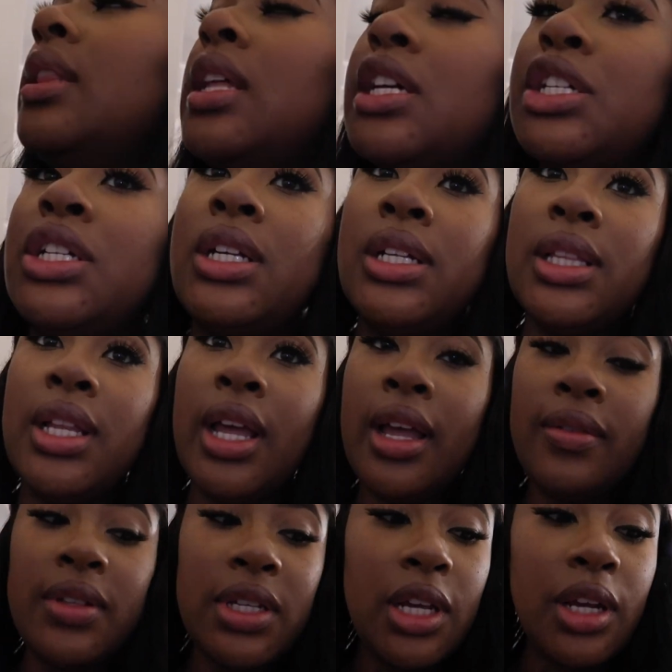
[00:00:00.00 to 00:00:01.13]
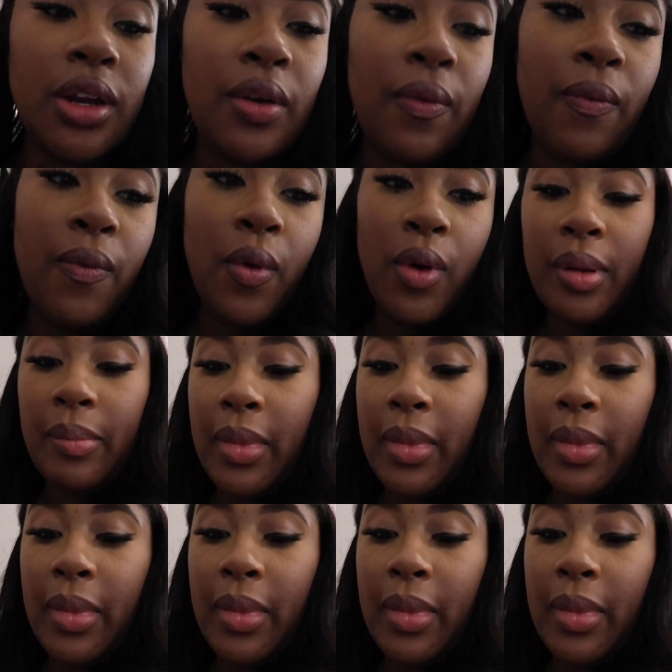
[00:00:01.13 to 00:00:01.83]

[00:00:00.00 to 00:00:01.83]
That she left here for